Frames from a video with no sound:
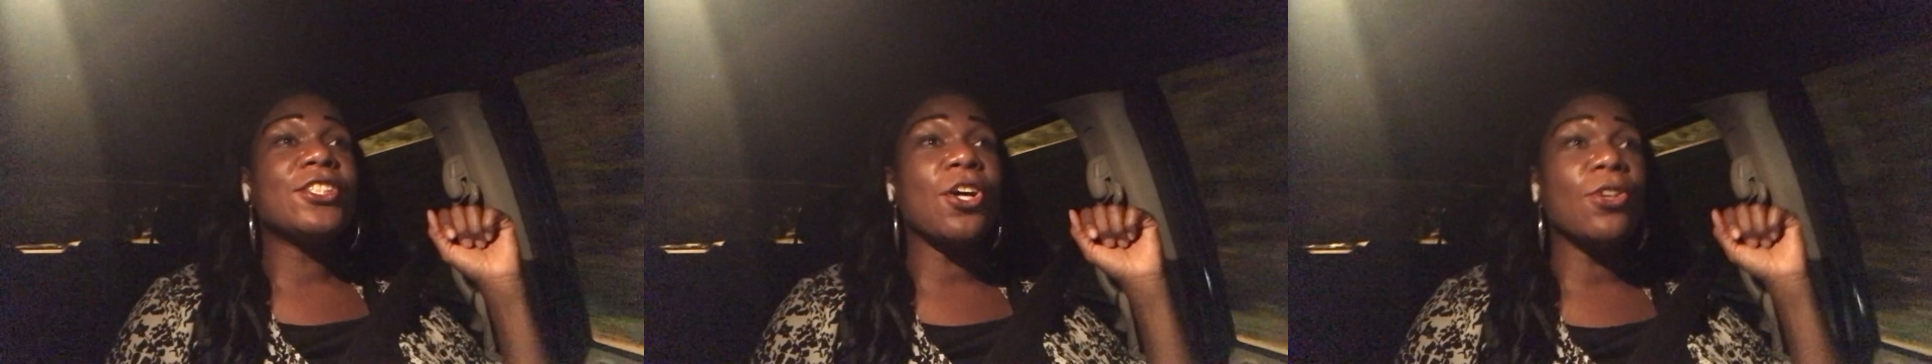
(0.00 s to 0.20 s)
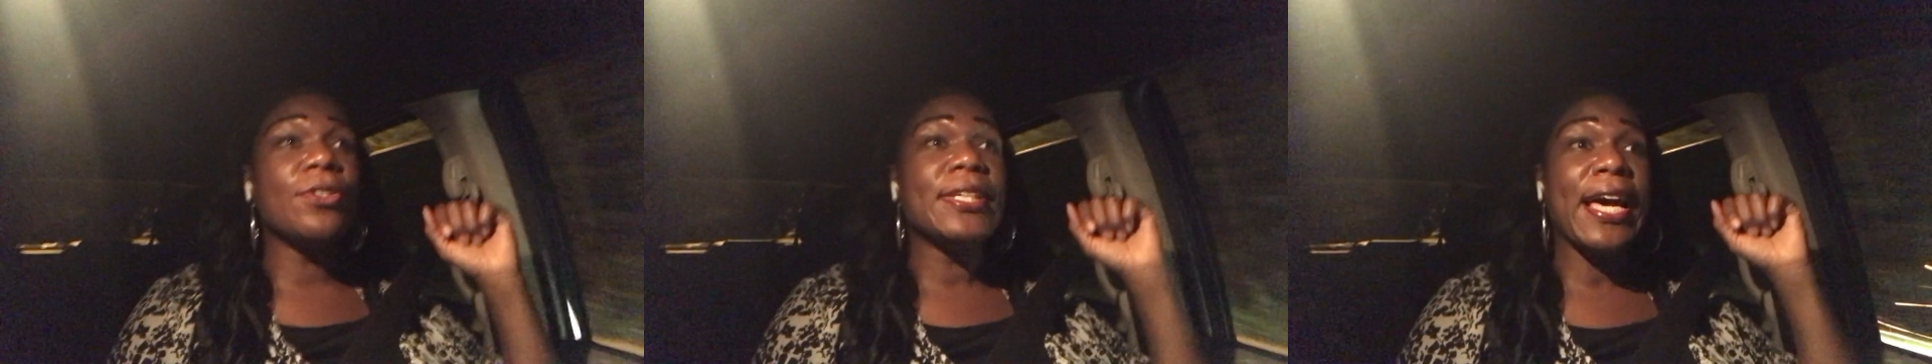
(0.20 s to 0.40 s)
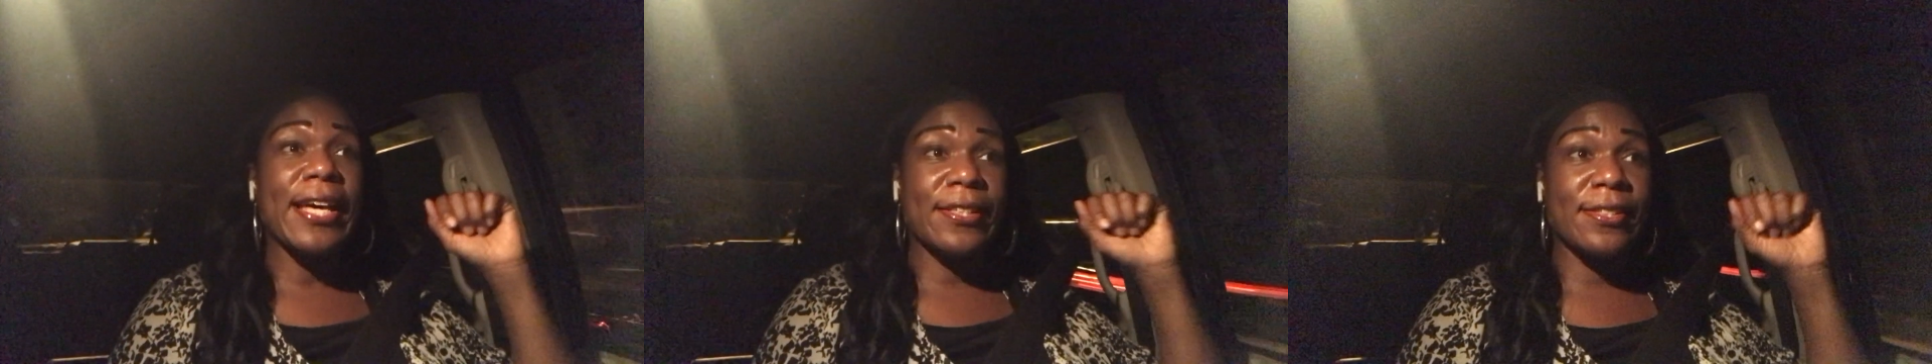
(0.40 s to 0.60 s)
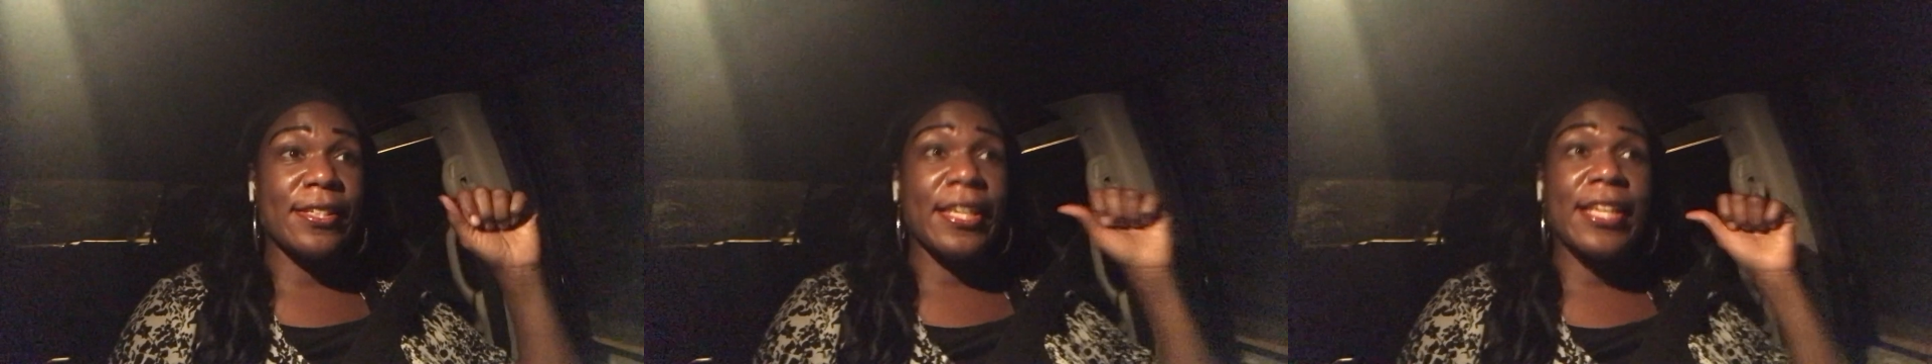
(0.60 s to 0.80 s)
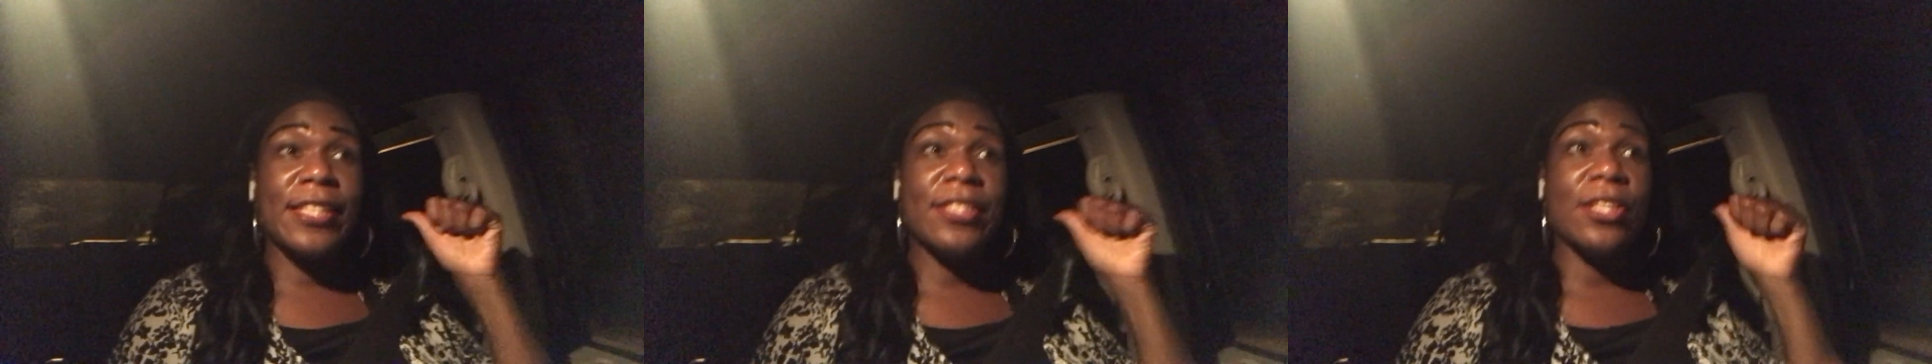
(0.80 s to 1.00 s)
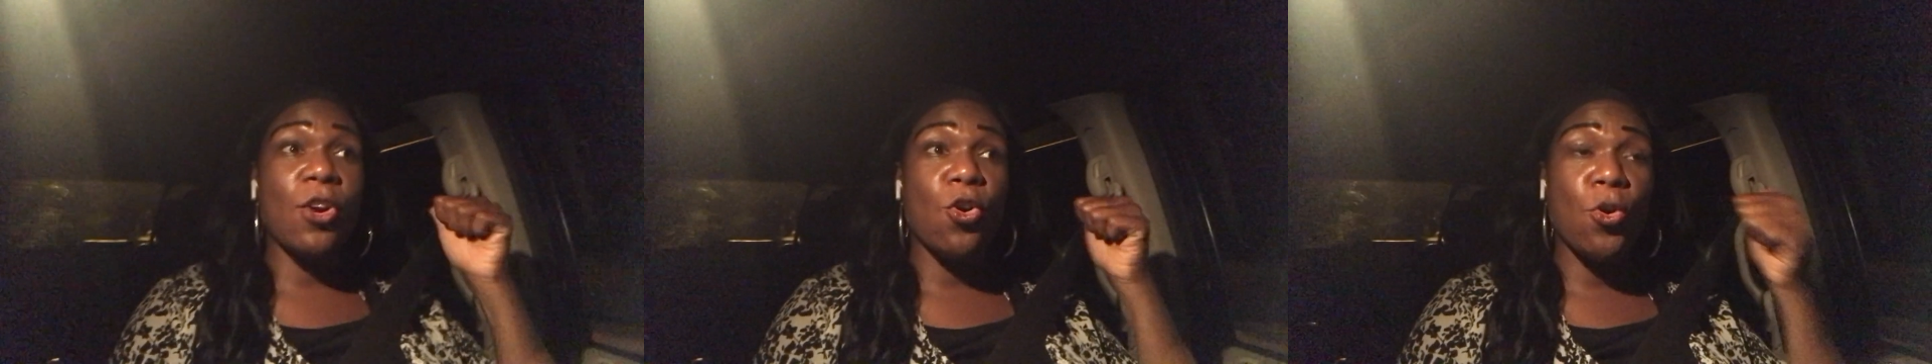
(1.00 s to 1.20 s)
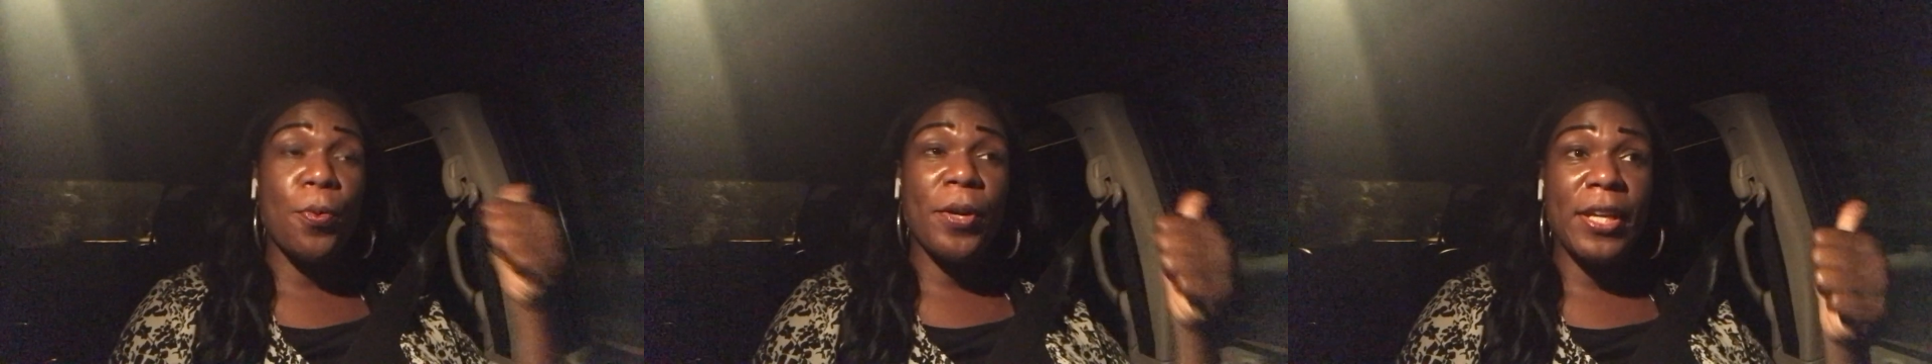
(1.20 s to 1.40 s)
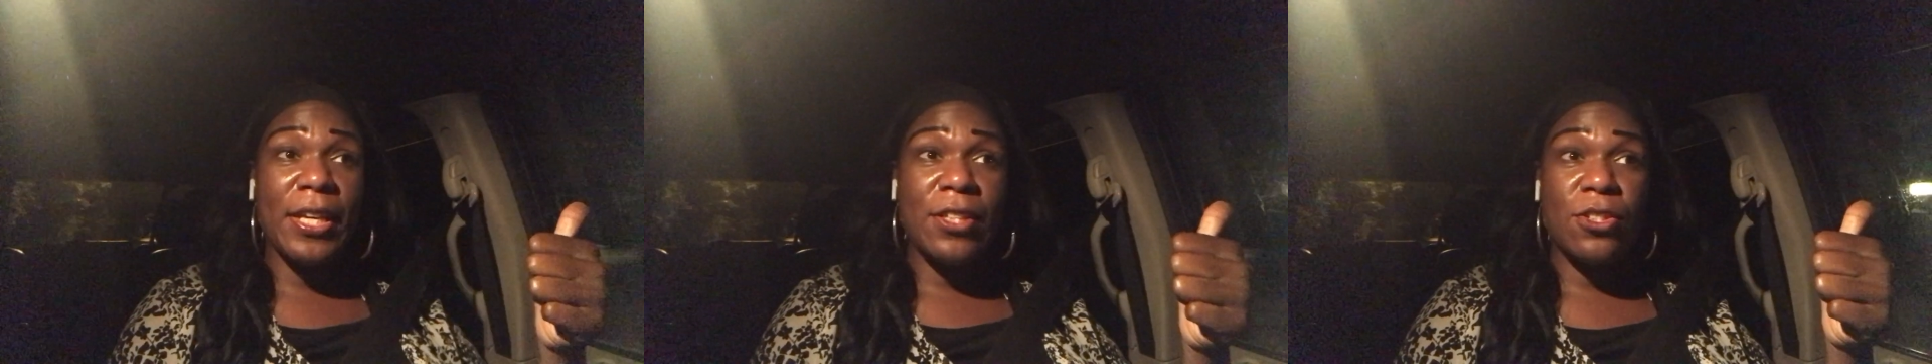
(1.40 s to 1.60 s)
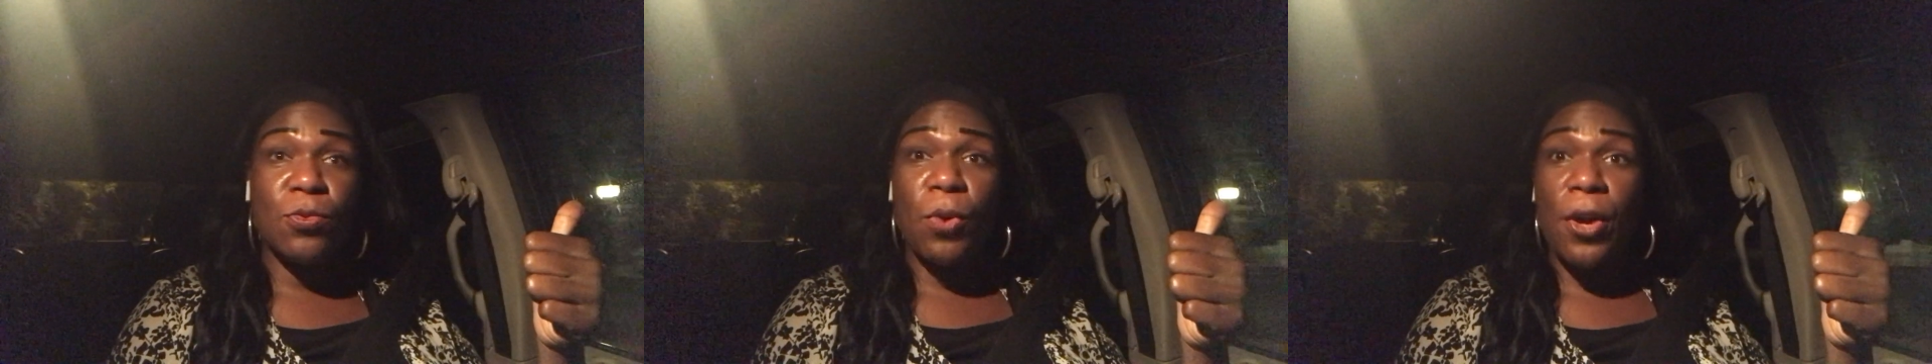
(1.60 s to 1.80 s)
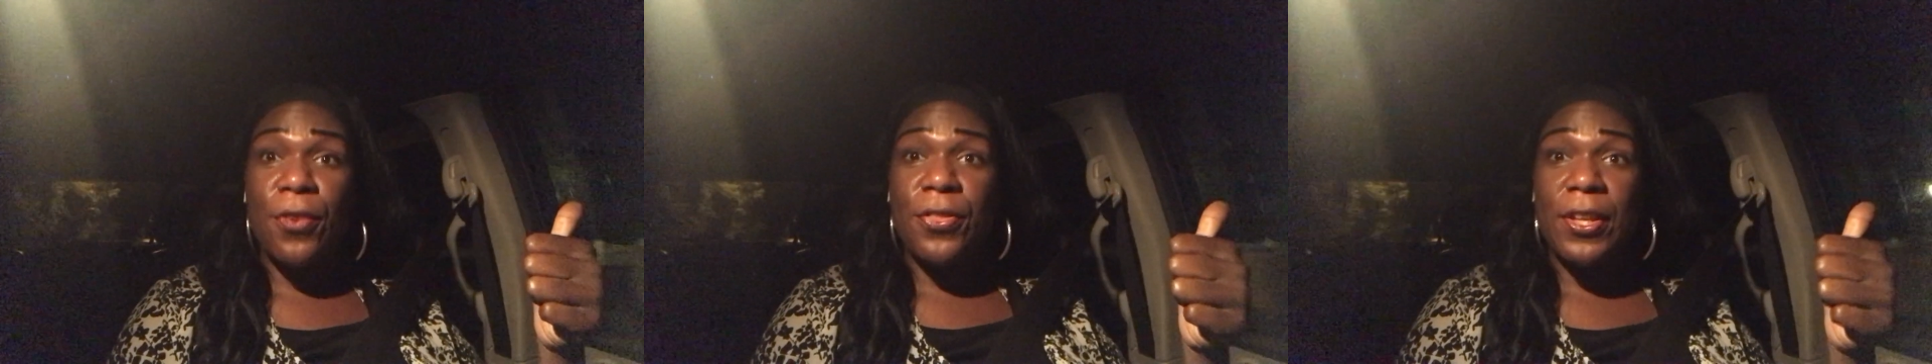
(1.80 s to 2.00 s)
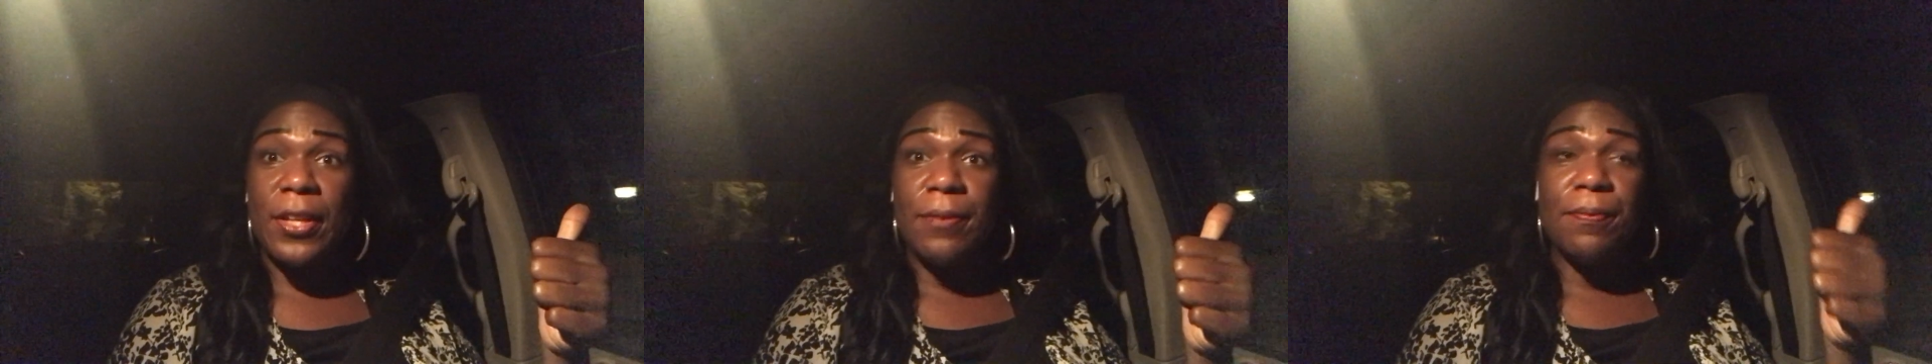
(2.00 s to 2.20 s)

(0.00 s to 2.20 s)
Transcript: So yes, is Uber Eats worth it?